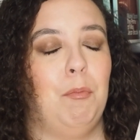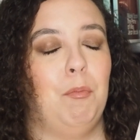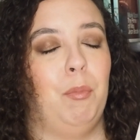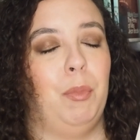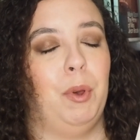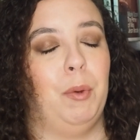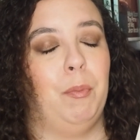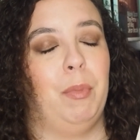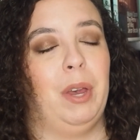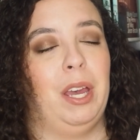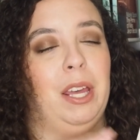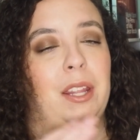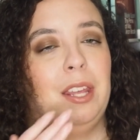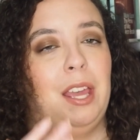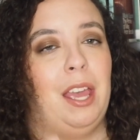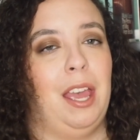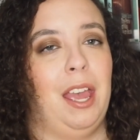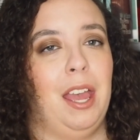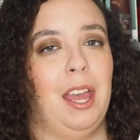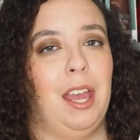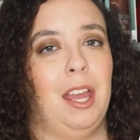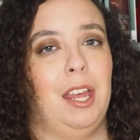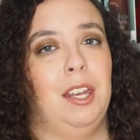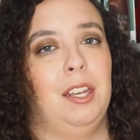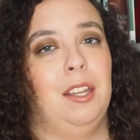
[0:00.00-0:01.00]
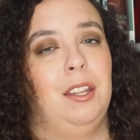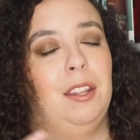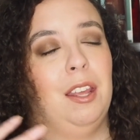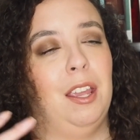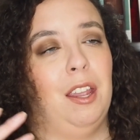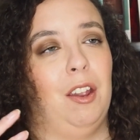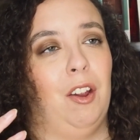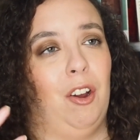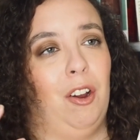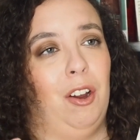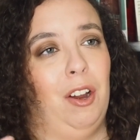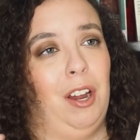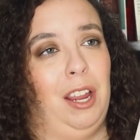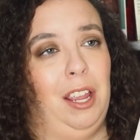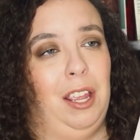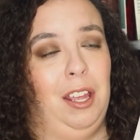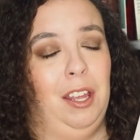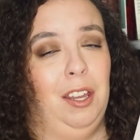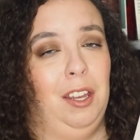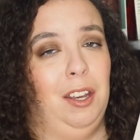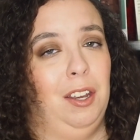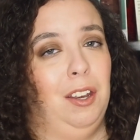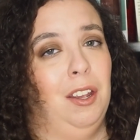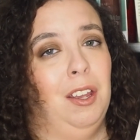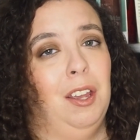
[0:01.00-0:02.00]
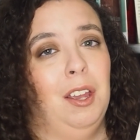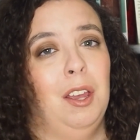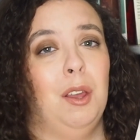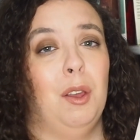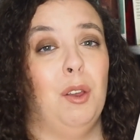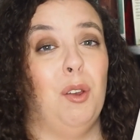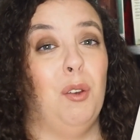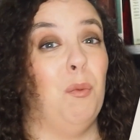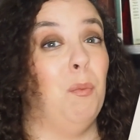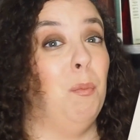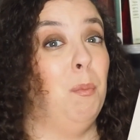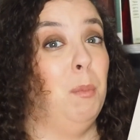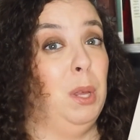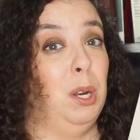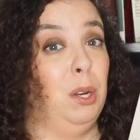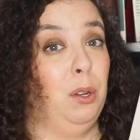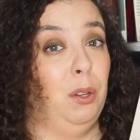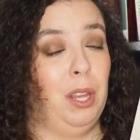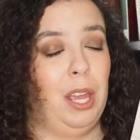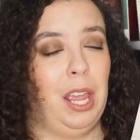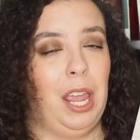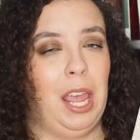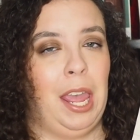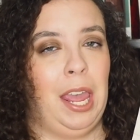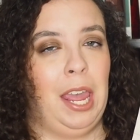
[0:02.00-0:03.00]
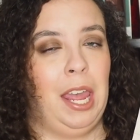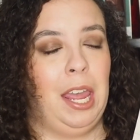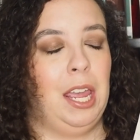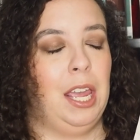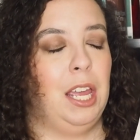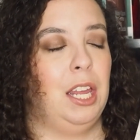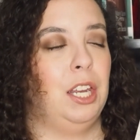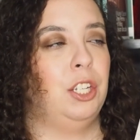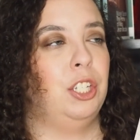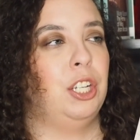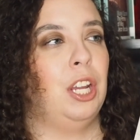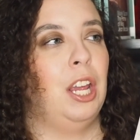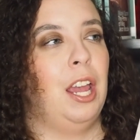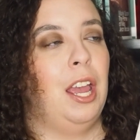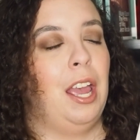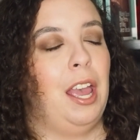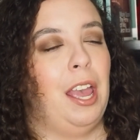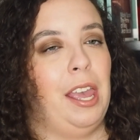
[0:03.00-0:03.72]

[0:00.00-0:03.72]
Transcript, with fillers: but by the end, they are in middle age.